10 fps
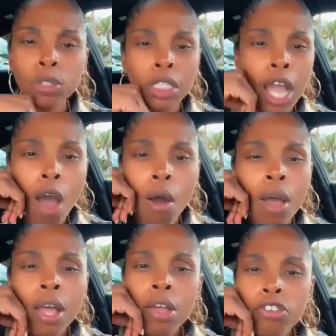Most of
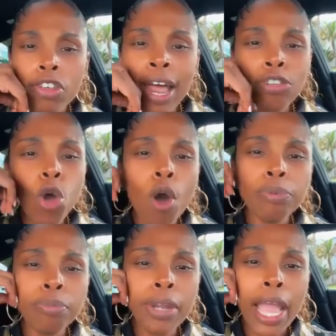y'all, I
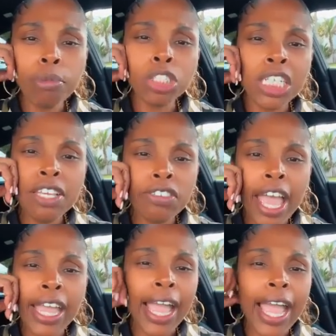tore up some damn
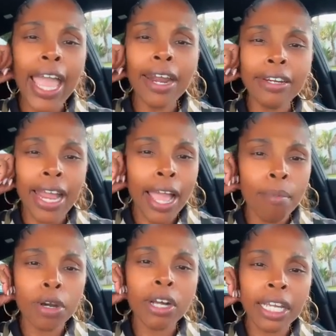cheesecake and a
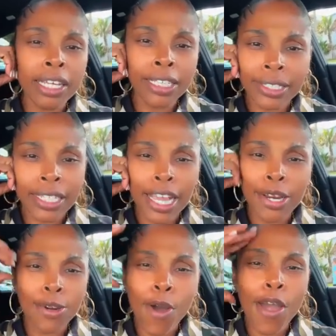damn cookie
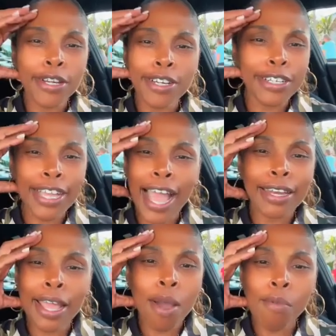yesterday, knowing good and
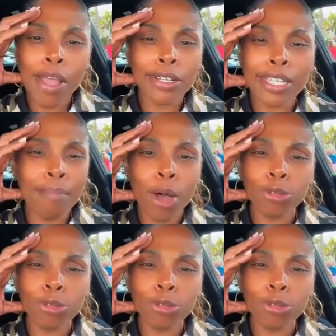goddamn well.